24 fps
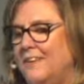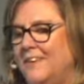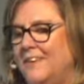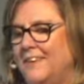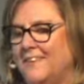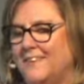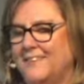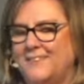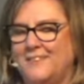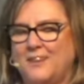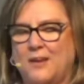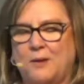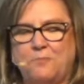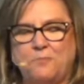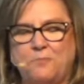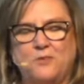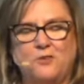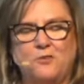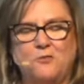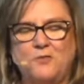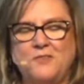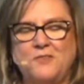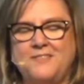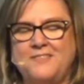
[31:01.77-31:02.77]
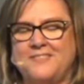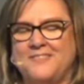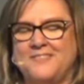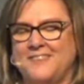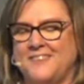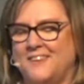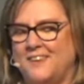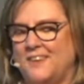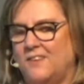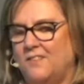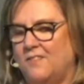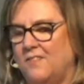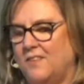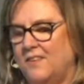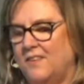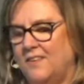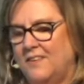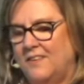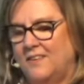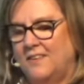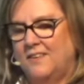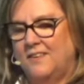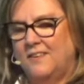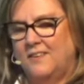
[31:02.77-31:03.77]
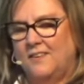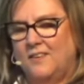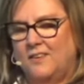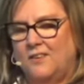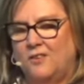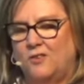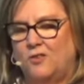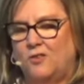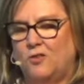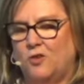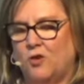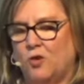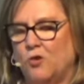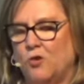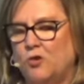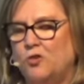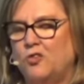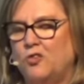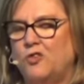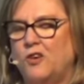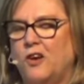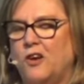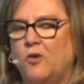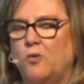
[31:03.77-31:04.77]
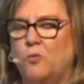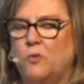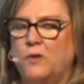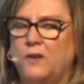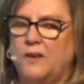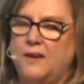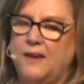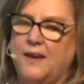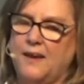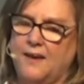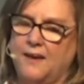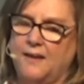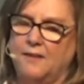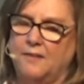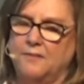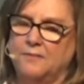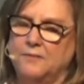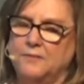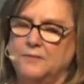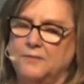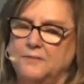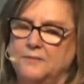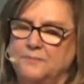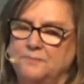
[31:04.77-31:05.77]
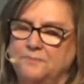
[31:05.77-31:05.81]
accept and receive, so shall we have.